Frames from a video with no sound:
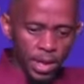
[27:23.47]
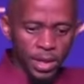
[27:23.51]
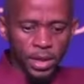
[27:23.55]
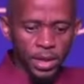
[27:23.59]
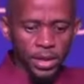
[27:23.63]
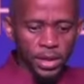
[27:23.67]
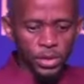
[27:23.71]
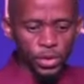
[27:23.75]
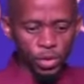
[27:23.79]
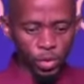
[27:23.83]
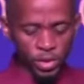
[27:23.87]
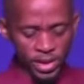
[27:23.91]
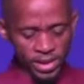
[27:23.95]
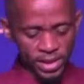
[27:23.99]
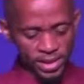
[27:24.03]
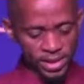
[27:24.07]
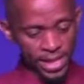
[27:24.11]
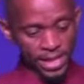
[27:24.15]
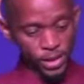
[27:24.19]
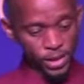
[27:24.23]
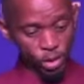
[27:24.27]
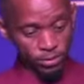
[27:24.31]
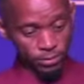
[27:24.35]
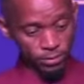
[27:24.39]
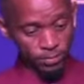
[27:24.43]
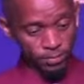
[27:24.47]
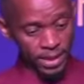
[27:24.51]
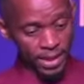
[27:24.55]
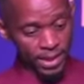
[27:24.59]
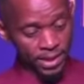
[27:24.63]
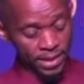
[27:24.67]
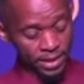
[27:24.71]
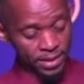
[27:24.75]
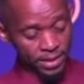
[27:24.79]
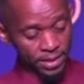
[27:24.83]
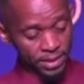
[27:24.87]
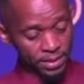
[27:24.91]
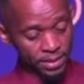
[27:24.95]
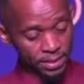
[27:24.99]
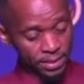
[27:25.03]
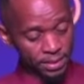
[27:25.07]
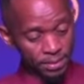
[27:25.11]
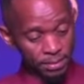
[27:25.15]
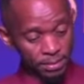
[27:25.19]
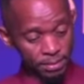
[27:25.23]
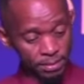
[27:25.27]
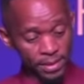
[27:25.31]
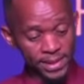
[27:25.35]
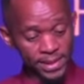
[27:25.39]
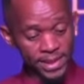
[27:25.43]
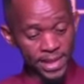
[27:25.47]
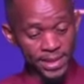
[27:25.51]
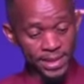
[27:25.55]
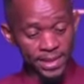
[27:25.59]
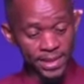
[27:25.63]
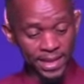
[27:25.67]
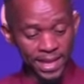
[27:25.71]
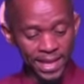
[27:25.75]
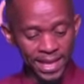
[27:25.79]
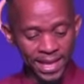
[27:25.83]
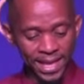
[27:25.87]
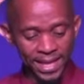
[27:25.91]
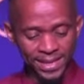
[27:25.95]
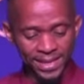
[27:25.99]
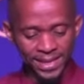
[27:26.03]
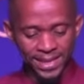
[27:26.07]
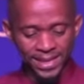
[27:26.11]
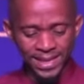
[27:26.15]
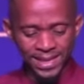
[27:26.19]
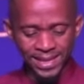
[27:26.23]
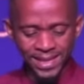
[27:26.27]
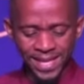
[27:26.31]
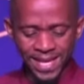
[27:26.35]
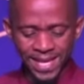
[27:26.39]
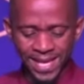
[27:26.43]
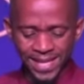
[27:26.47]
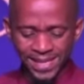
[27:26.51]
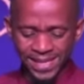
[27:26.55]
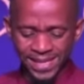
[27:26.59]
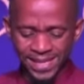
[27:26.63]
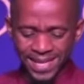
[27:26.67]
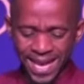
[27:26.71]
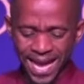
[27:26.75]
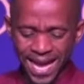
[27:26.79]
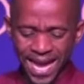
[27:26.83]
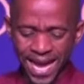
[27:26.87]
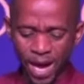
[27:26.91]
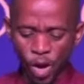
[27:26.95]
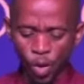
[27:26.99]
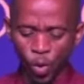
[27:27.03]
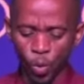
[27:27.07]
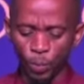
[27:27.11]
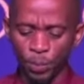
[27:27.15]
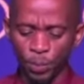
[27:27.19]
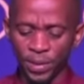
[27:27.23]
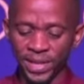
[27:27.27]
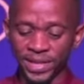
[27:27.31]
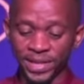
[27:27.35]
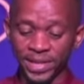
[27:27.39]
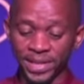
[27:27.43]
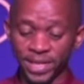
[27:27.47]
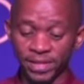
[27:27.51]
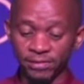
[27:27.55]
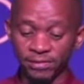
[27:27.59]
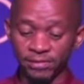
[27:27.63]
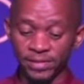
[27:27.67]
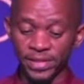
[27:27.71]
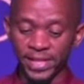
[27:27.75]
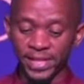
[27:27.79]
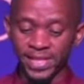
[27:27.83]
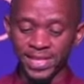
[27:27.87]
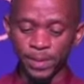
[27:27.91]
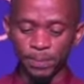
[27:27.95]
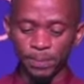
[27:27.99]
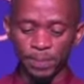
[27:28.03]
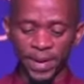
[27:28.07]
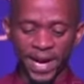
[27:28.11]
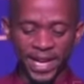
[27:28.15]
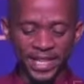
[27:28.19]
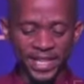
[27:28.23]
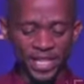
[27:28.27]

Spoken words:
to the sons of men. As it has now been revealed by the